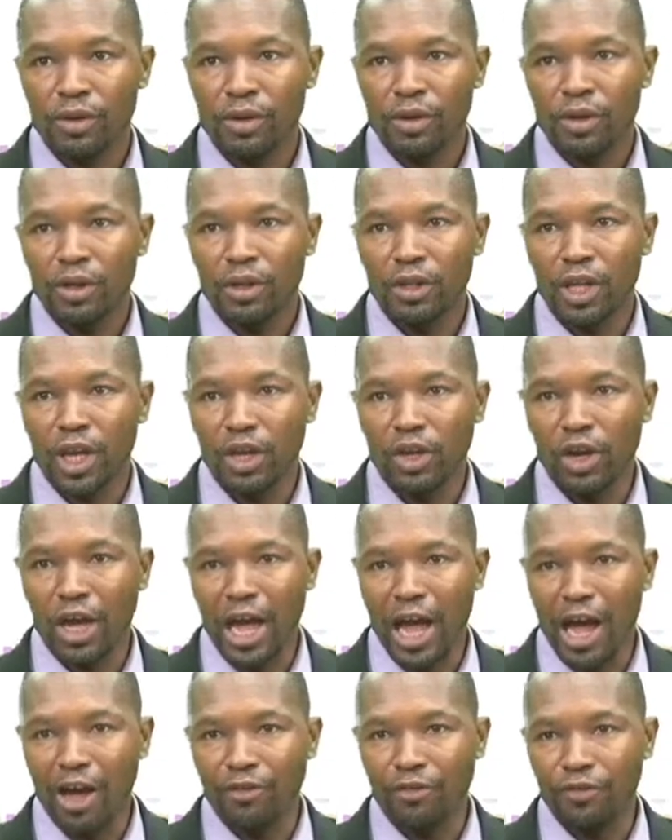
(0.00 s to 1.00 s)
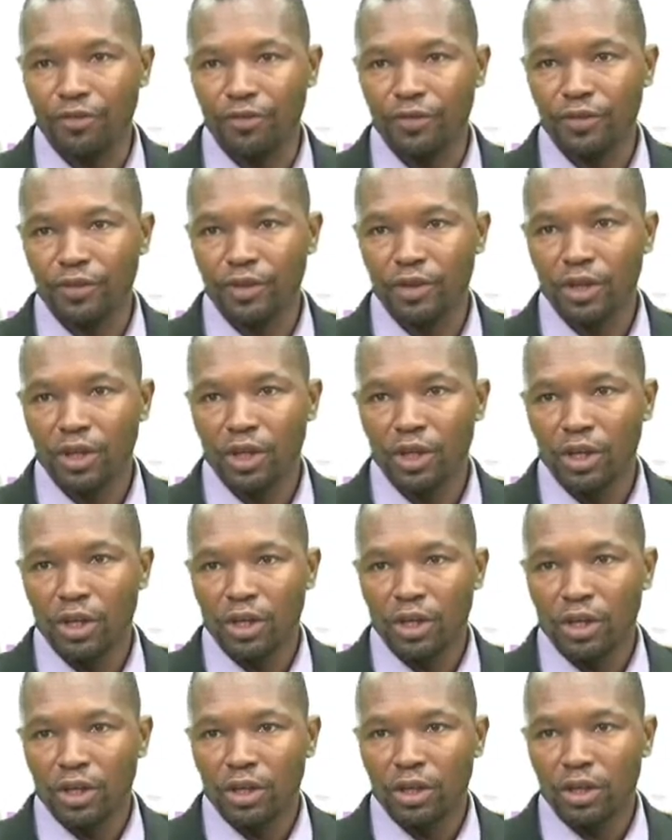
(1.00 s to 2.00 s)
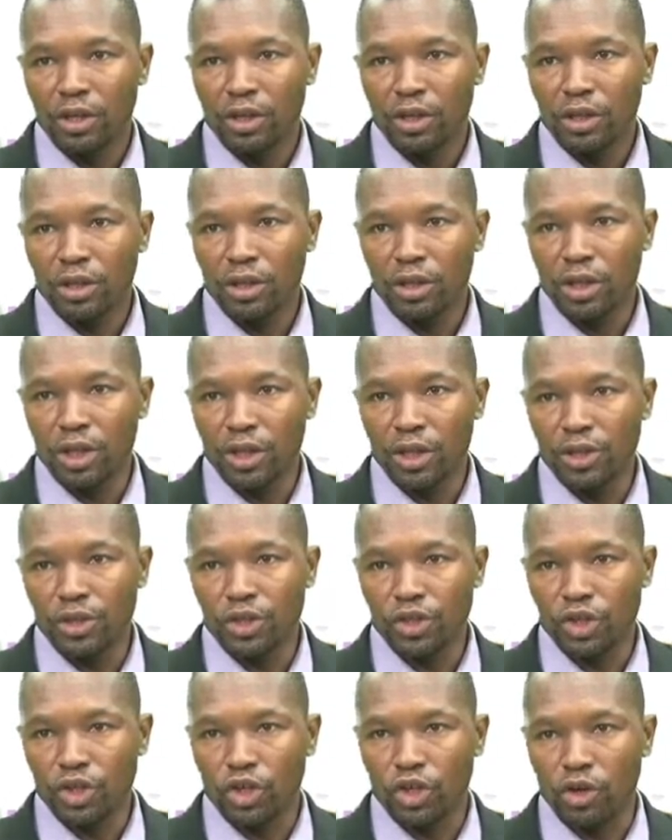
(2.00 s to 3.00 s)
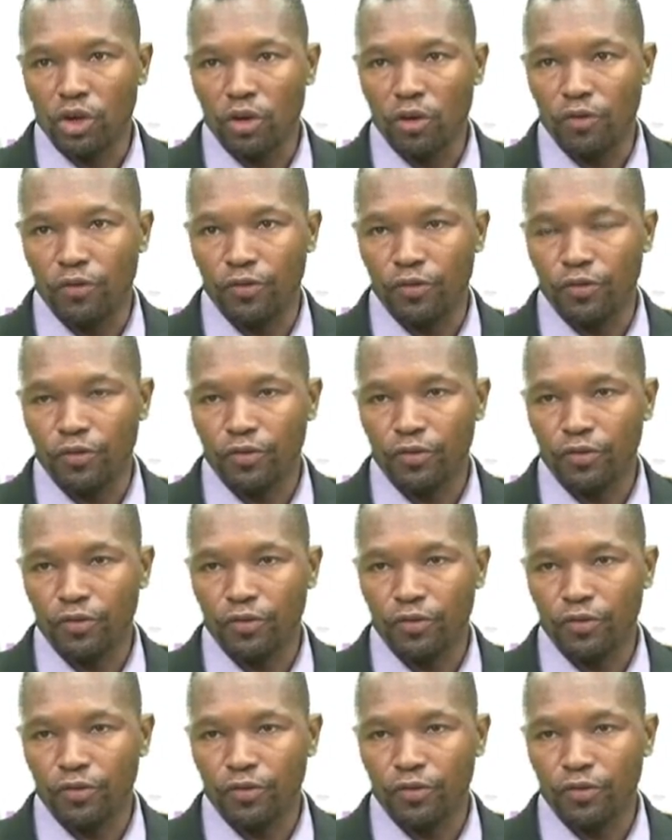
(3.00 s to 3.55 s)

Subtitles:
Then you have this growth,